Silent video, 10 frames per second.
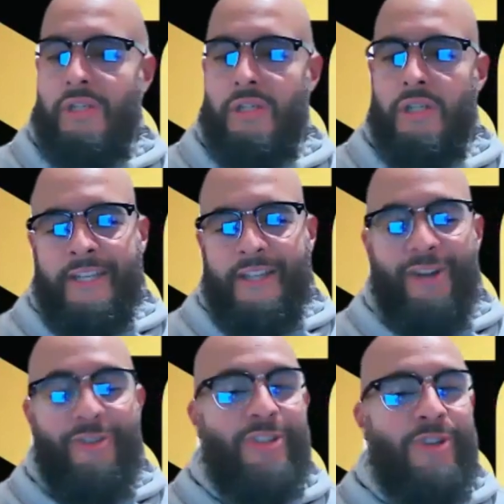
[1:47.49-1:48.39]
And
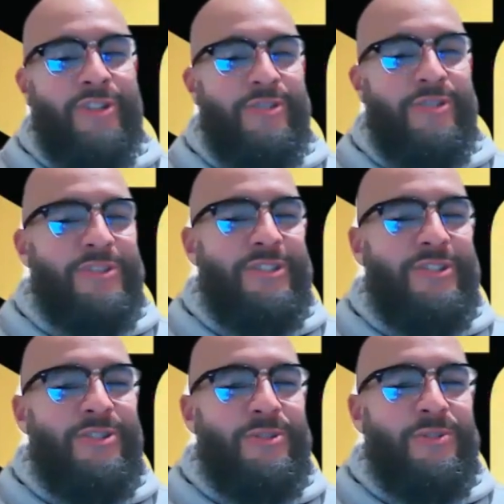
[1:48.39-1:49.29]
that graduation was
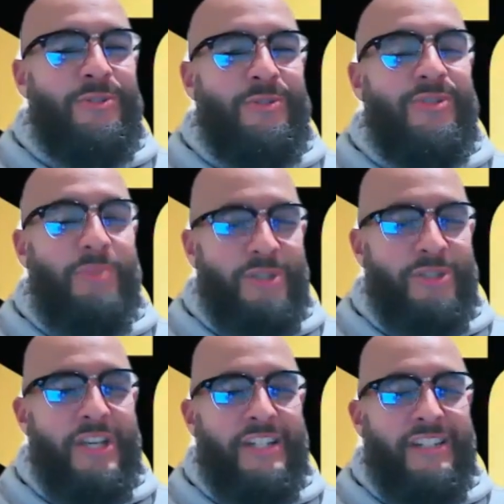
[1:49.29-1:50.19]
into
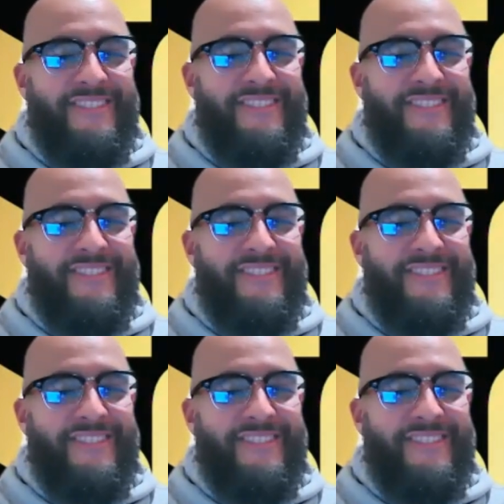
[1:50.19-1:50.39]
special ed.